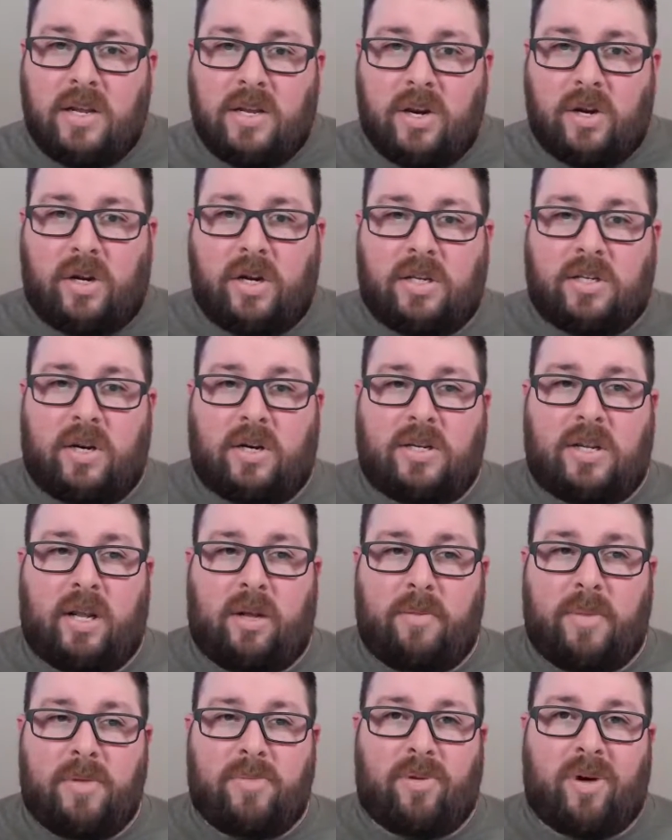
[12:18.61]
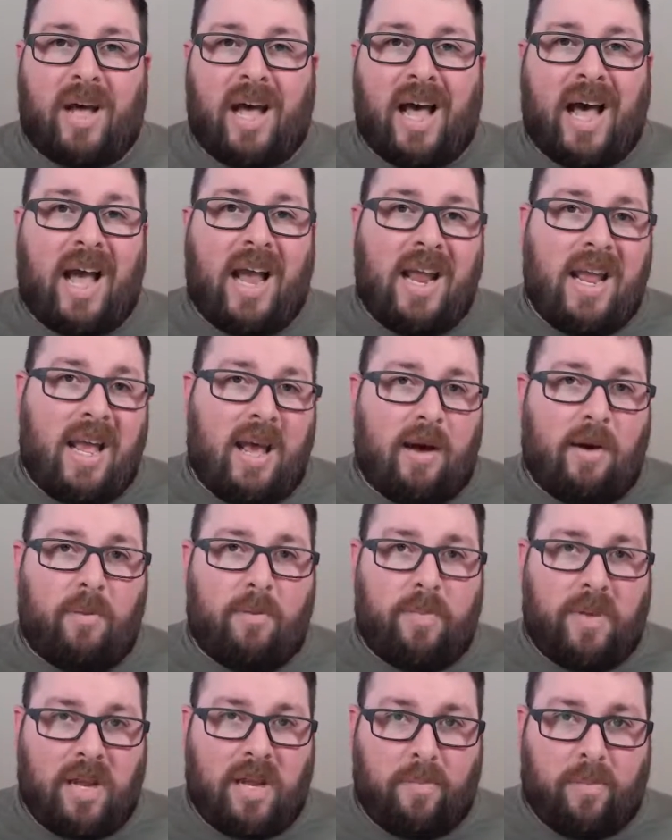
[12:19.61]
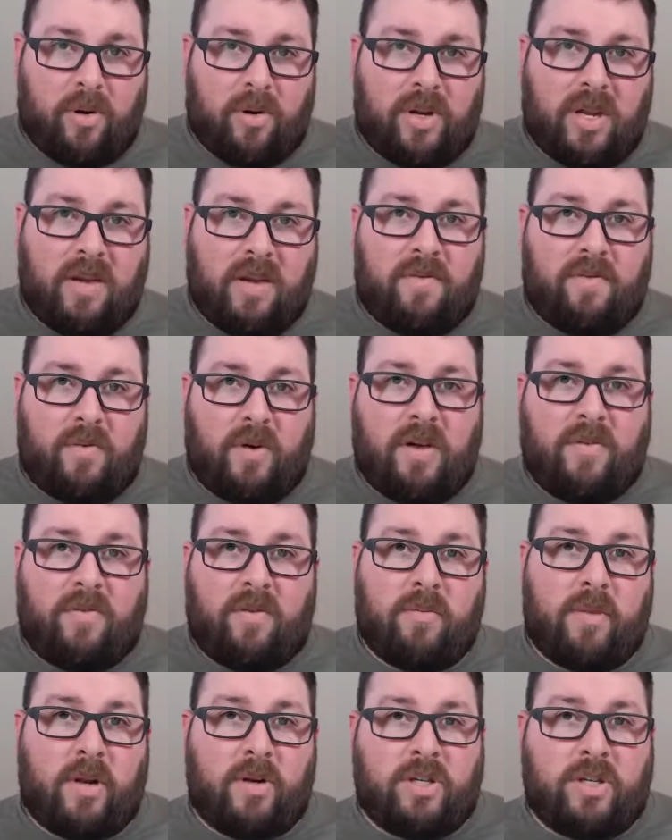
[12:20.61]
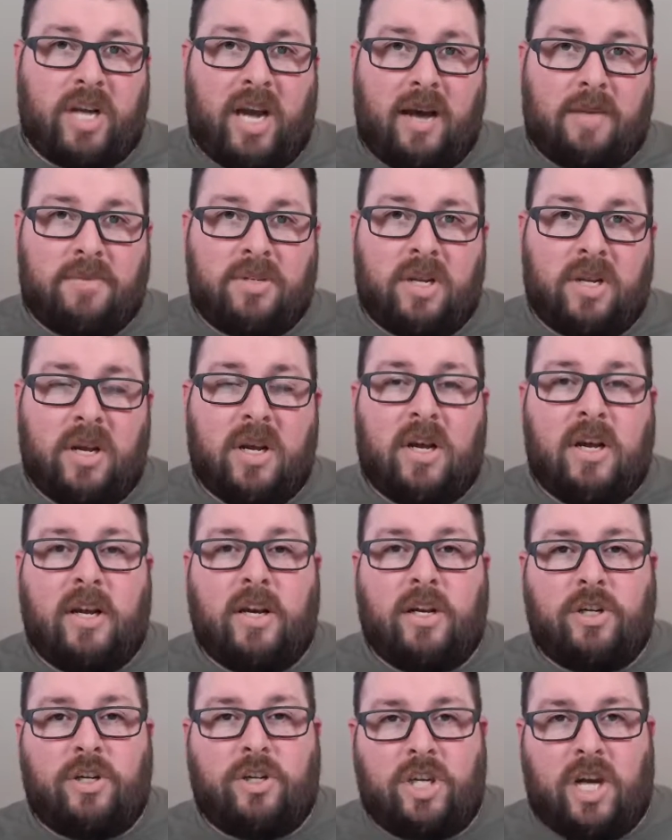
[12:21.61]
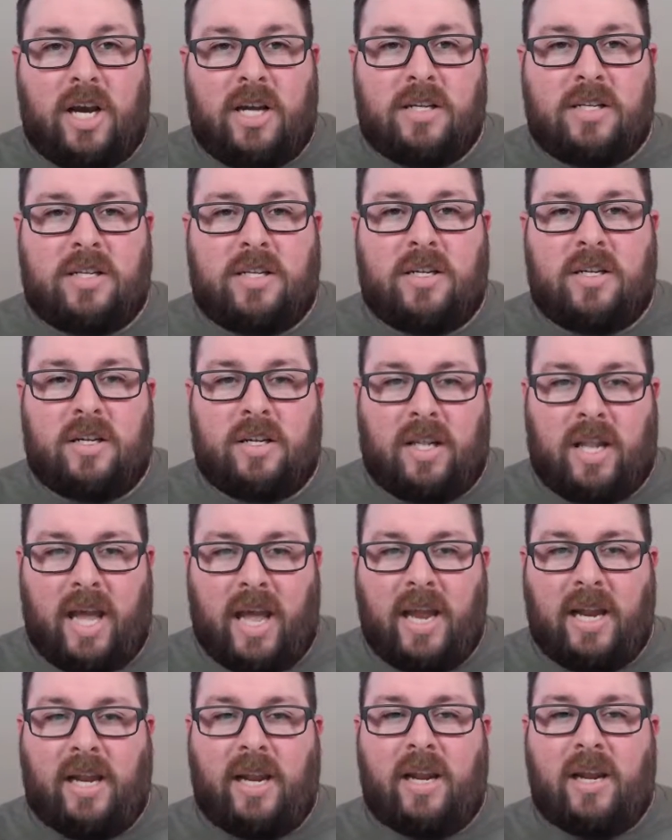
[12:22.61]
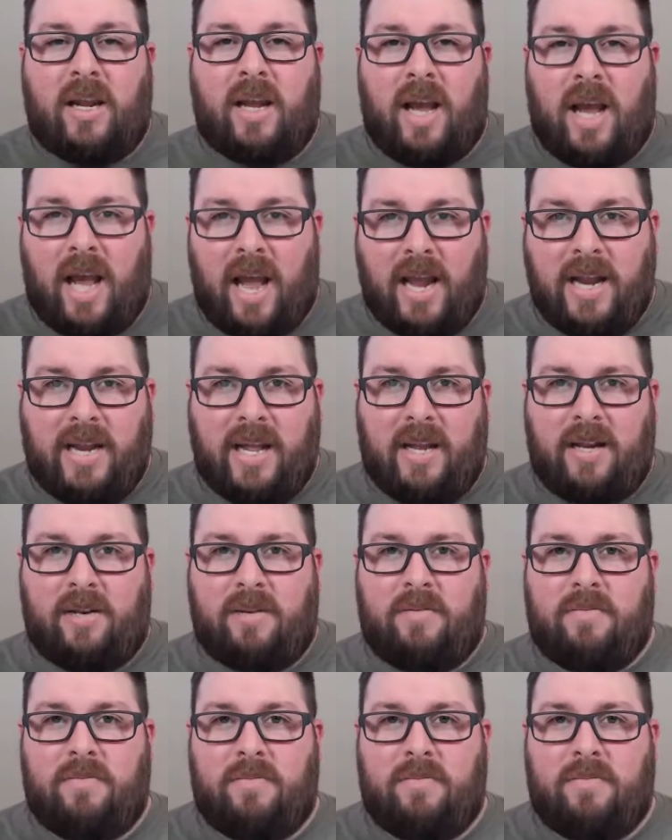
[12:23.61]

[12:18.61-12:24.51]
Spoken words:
you're going to start telling people, I help people get free from their jobs just like I did.